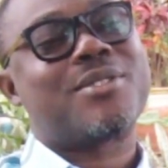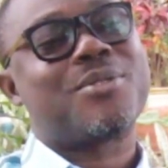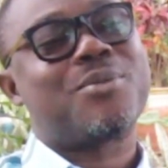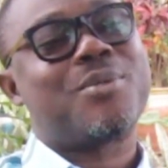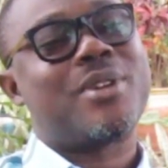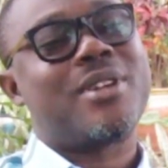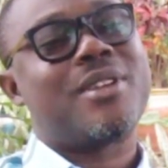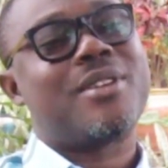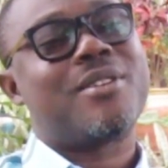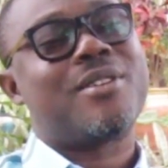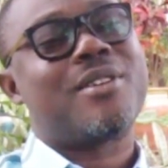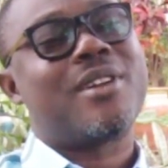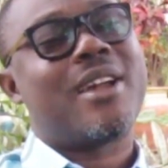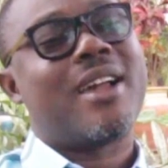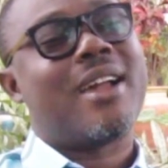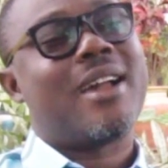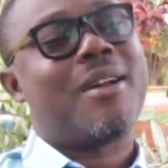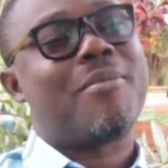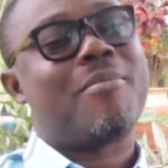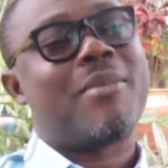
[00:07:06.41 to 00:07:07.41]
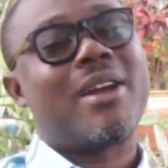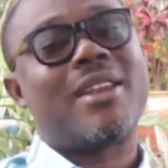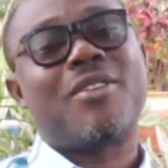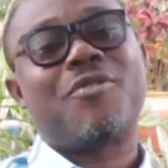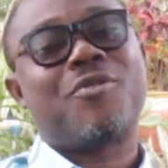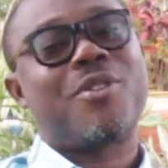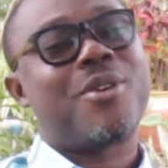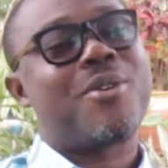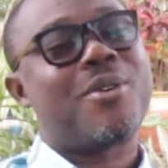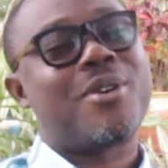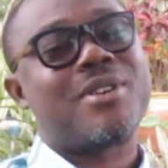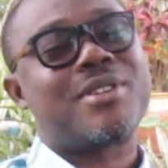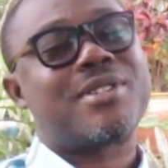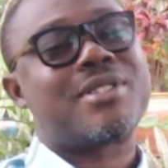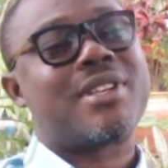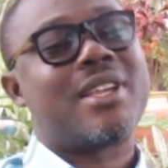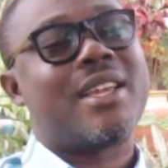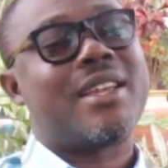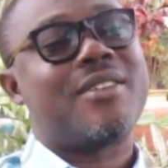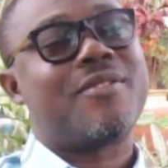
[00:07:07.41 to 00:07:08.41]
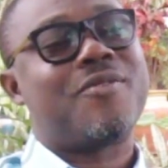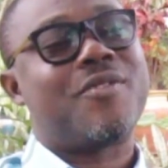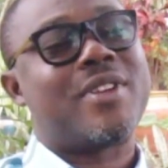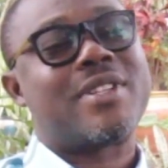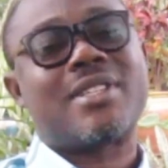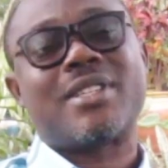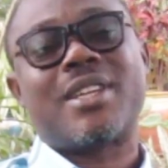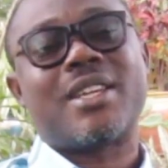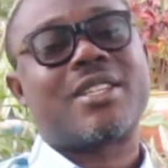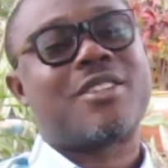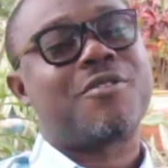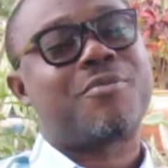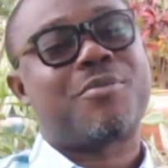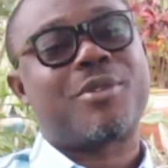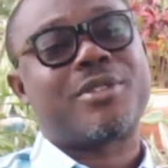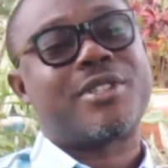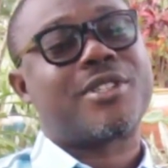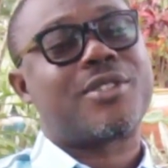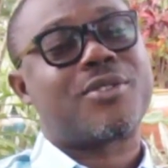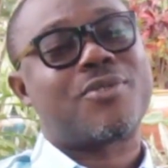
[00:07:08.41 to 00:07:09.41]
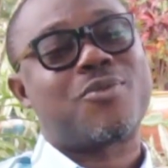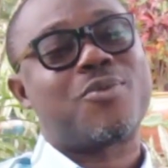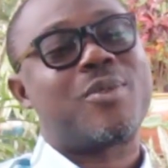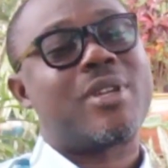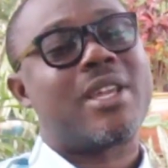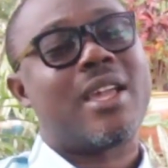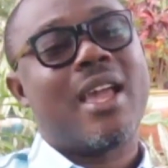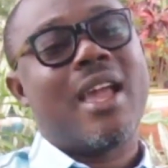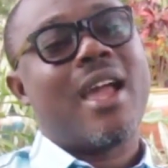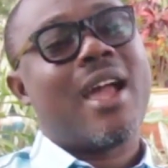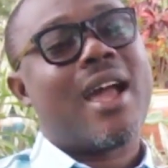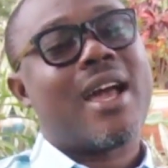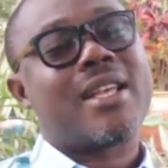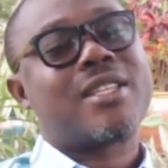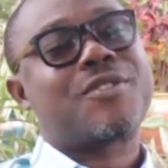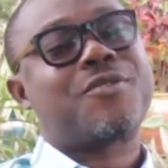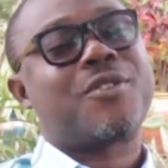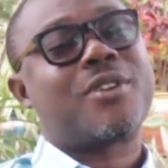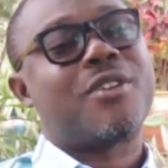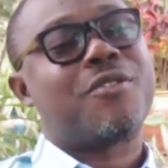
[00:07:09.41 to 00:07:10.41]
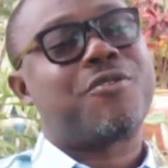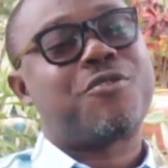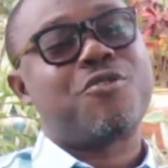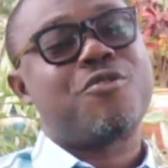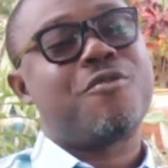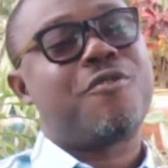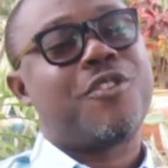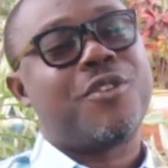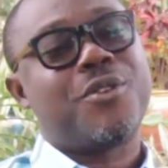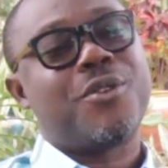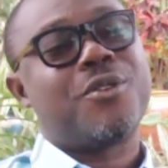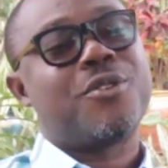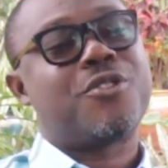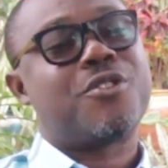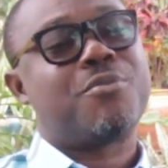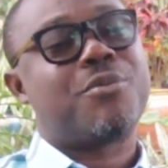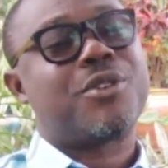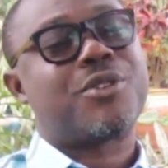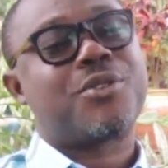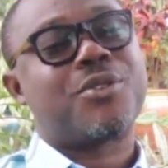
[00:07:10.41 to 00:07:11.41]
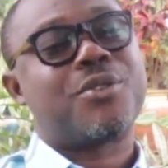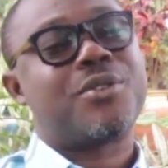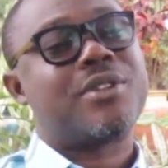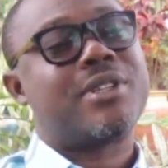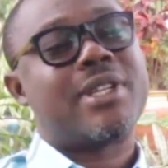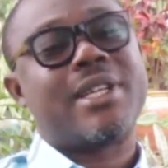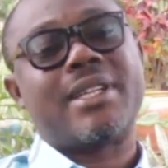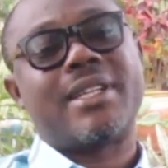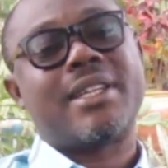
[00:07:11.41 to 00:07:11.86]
We, at the various investigative processes, we asked for the full video to be shown. They